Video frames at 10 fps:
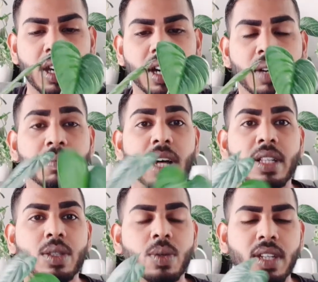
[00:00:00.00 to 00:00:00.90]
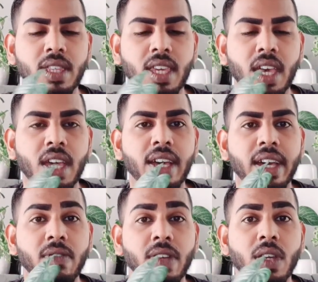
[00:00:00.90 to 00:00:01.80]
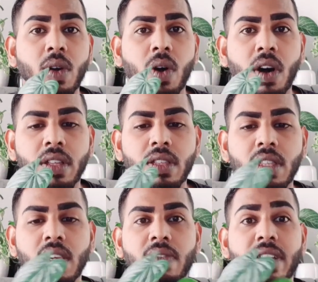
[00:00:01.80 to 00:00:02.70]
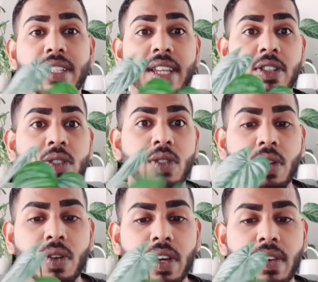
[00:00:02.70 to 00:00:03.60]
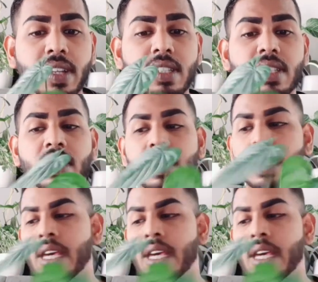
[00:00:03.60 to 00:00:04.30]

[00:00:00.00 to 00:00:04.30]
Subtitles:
I'll do another care guide video on the Philodendron sodoroi right here.